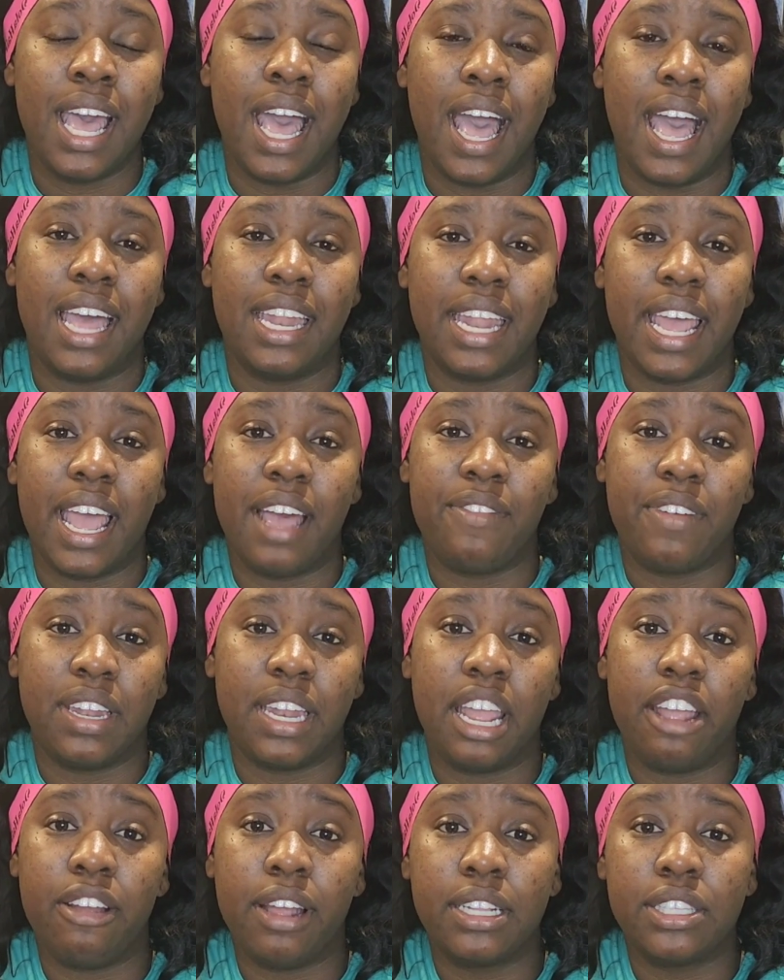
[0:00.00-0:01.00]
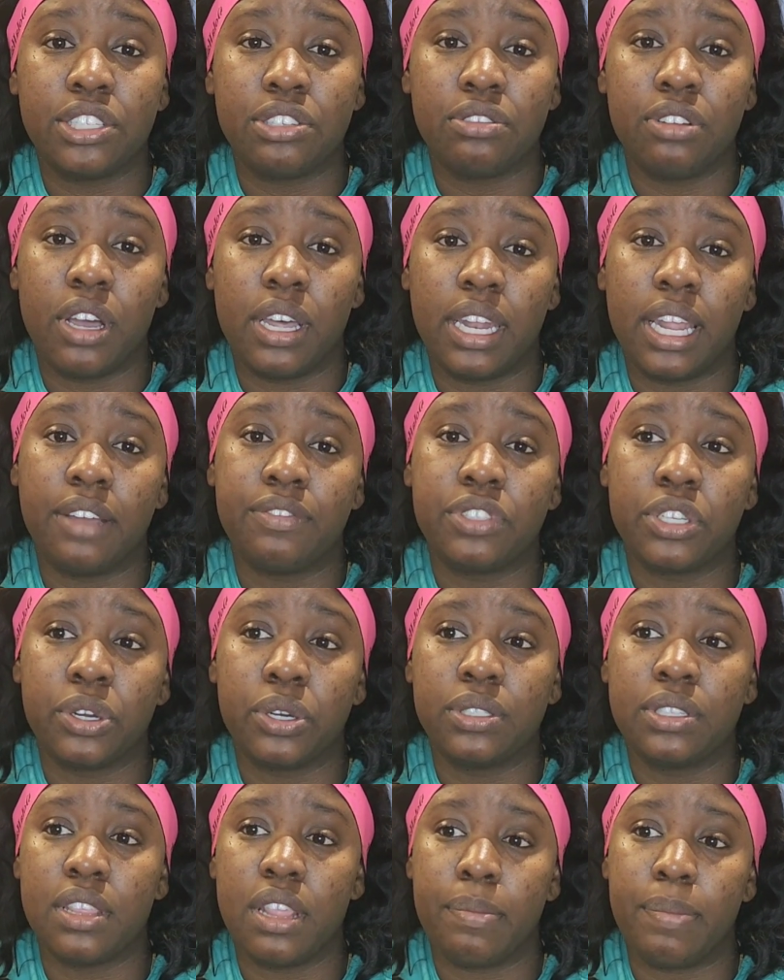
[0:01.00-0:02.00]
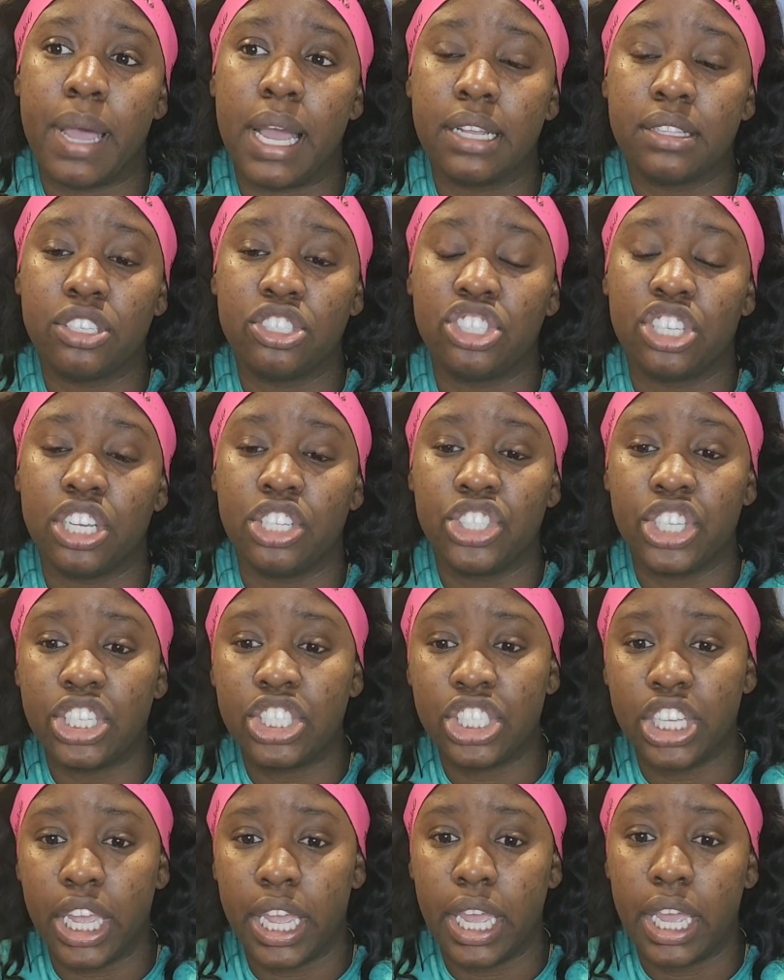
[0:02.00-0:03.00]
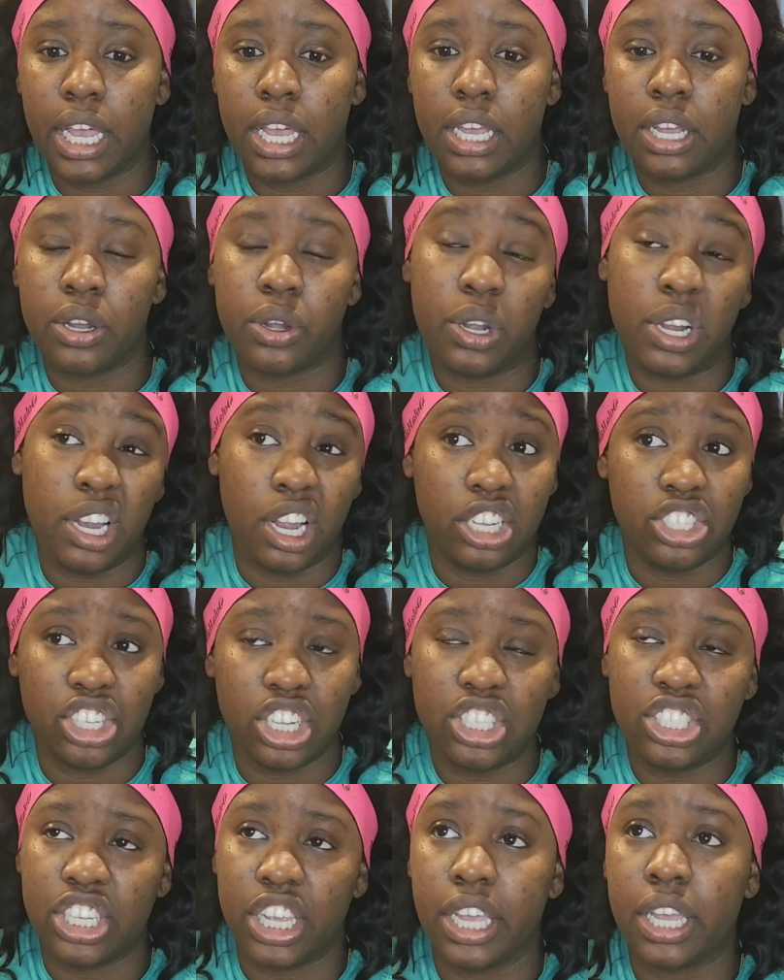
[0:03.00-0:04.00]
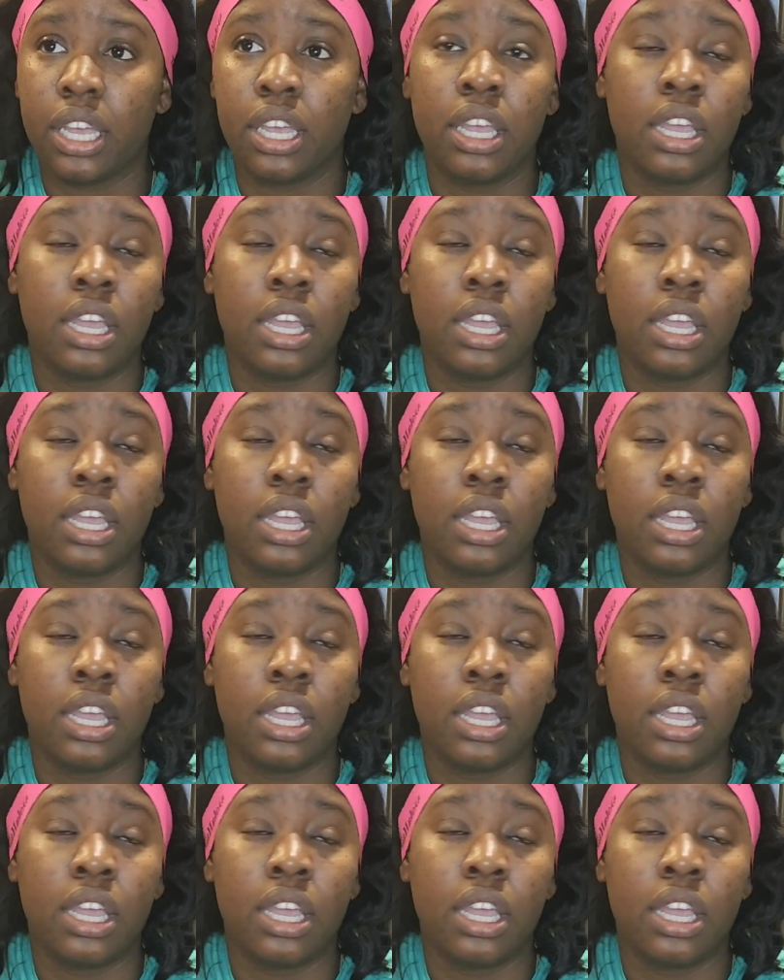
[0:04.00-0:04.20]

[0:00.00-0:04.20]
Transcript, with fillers: and i have an errand to run i have to go to the bank to change a check or lodge a check